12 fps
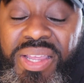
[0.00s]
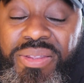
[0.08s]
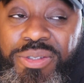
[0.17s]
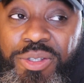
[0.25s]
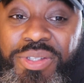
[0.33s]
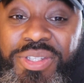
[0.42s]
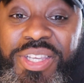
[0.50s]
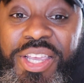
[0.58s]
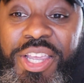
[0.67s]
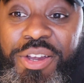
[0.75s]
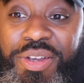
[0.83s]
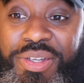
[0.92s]
so, this is an
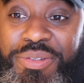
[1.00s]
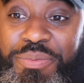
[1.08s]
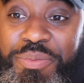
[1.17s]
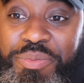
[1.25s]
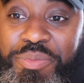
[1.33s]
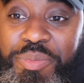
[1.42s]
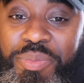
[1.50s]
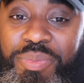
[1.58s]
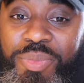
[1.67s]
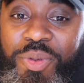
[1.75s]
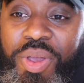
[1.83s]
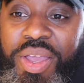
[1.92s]
era,
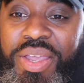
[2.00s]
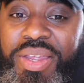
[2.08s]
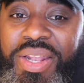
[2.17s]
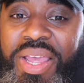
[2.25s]
right?